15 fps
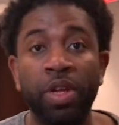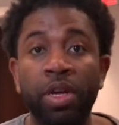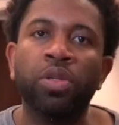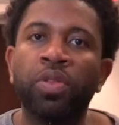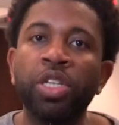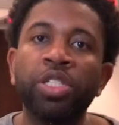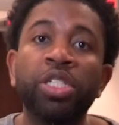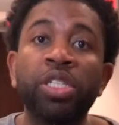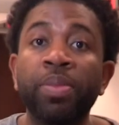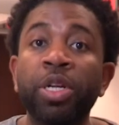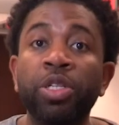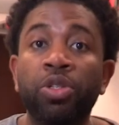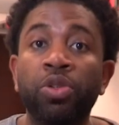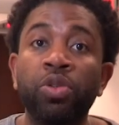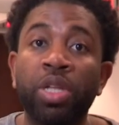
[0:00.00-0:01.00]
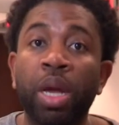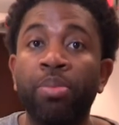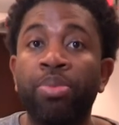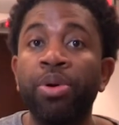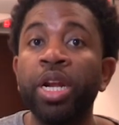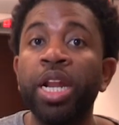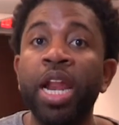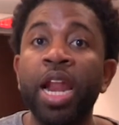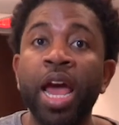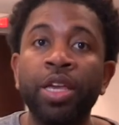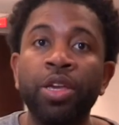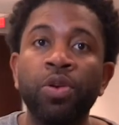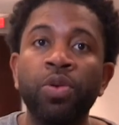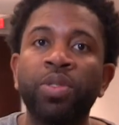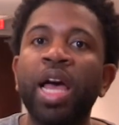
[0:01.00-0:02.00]
So these are some of the tools that Brittney and I
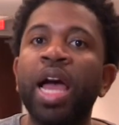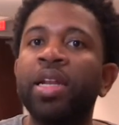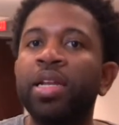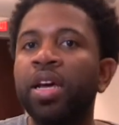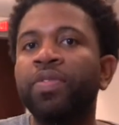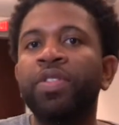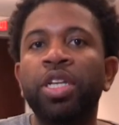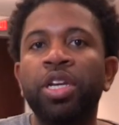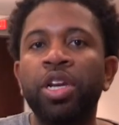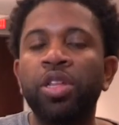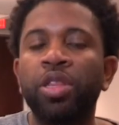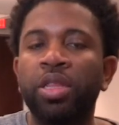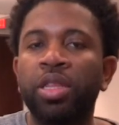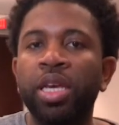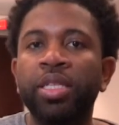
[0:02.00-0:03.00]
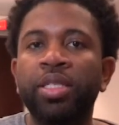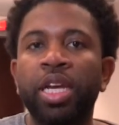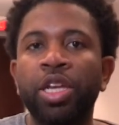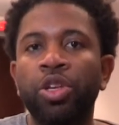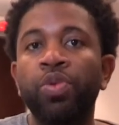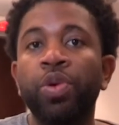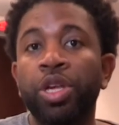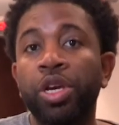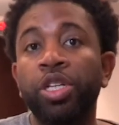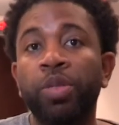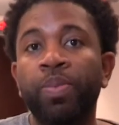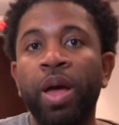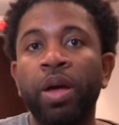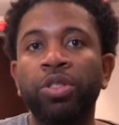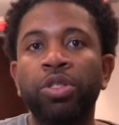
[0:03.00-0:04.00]
use. I'd love to hear the things that you and your
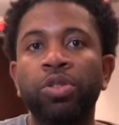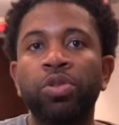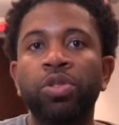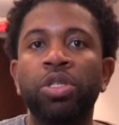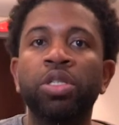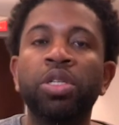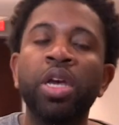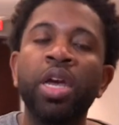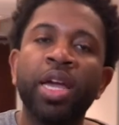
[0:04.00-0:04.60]
spouse uses.